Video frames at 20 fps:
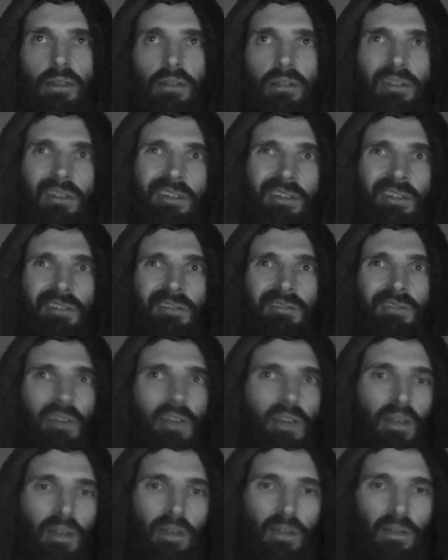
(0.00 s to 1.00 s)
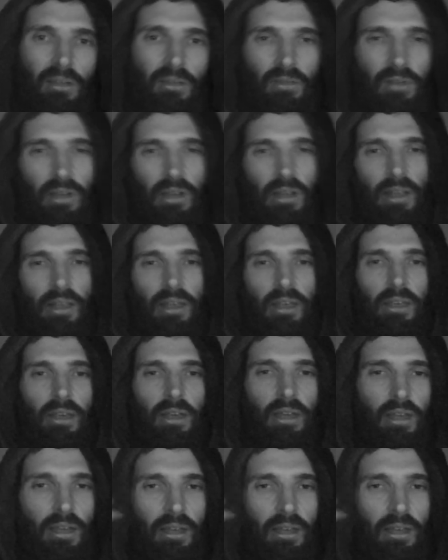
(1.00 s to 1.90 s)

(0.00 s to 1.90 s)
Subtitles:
that you can really